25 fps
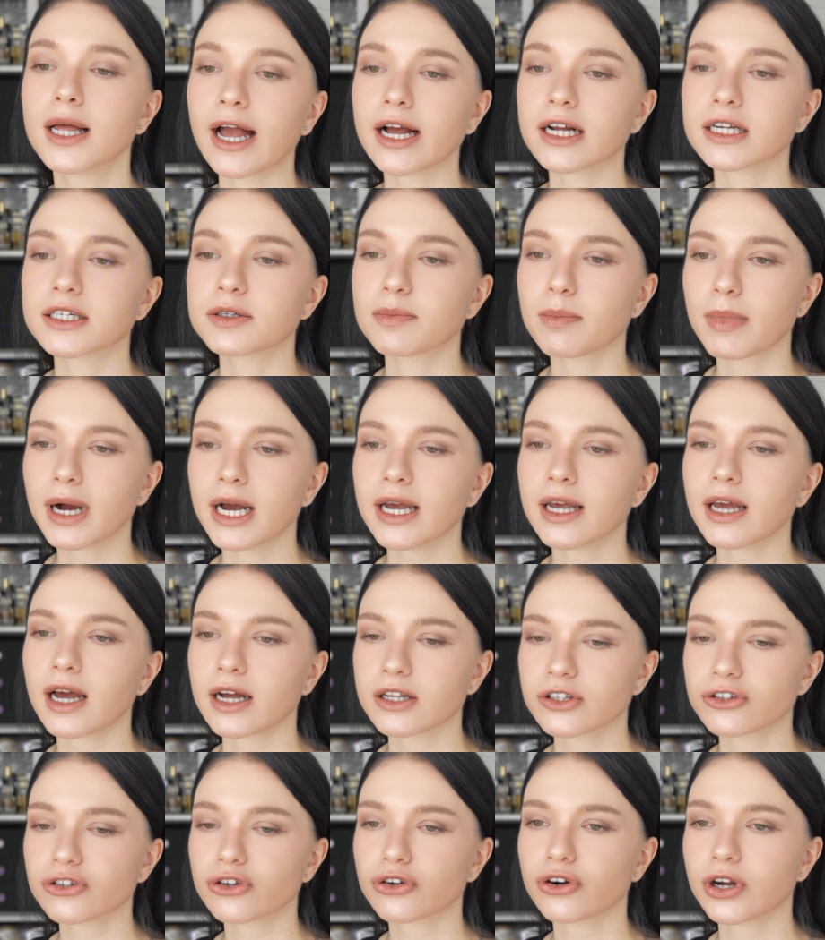And my
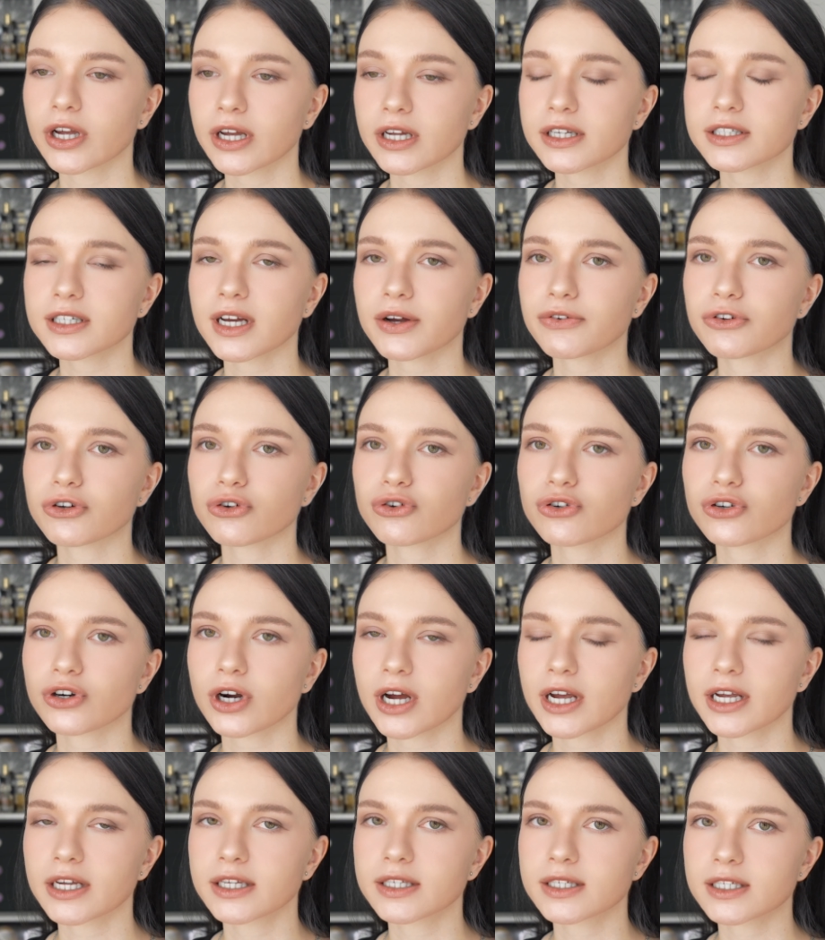answer is, after
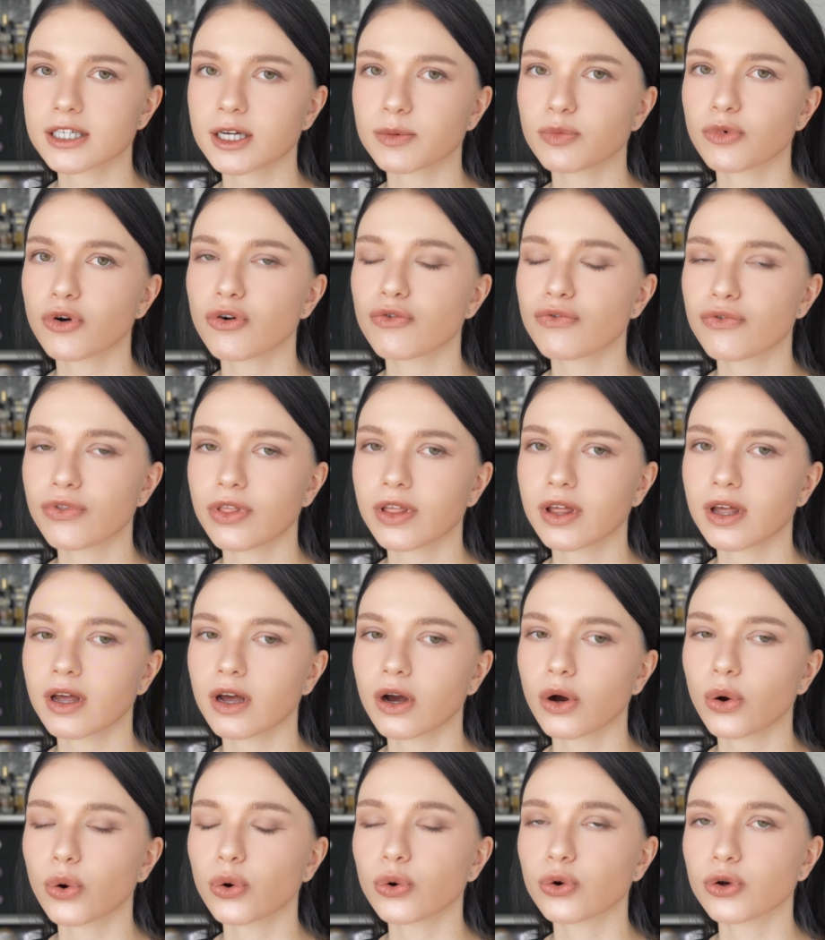trying some of the
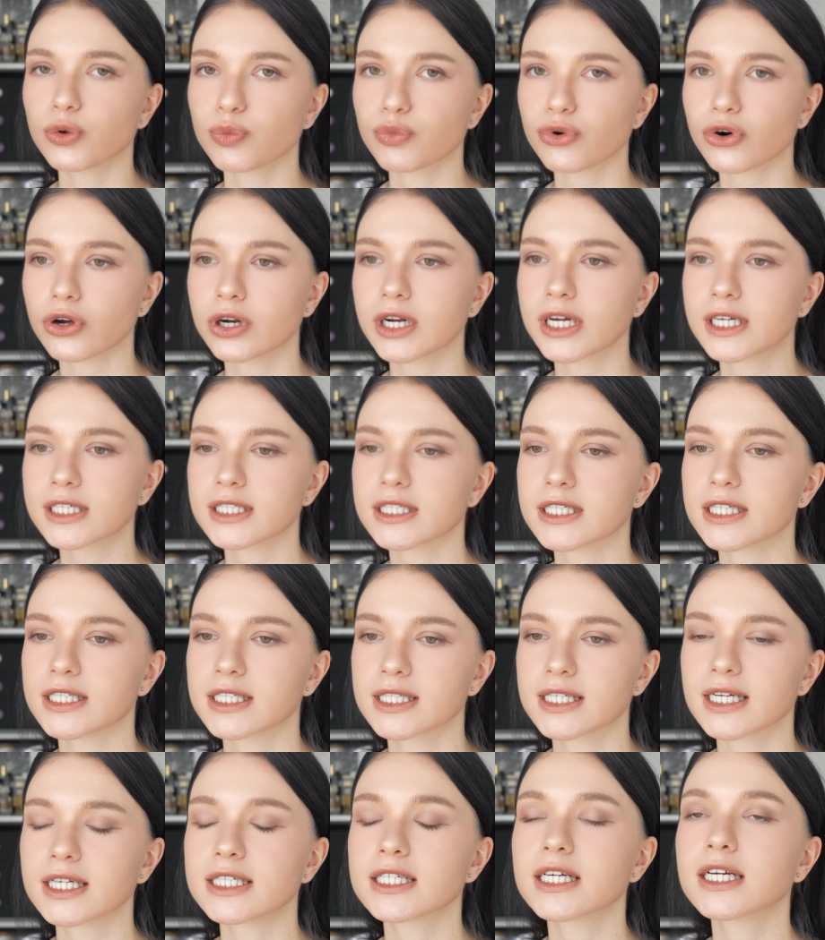Ohui products, is
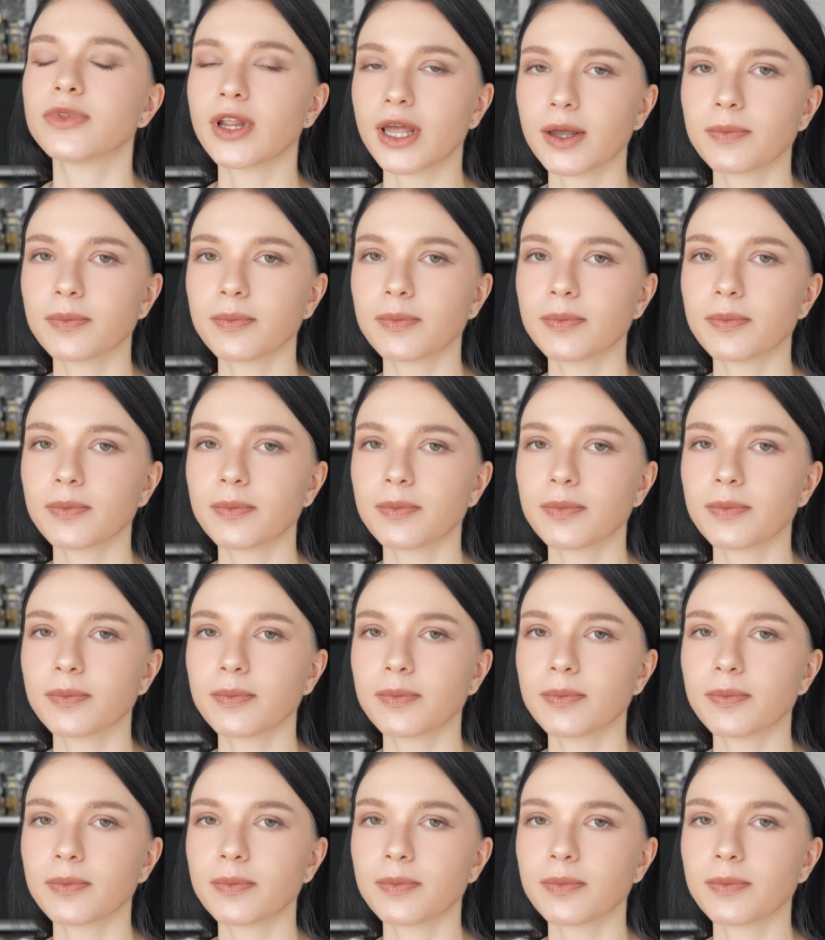that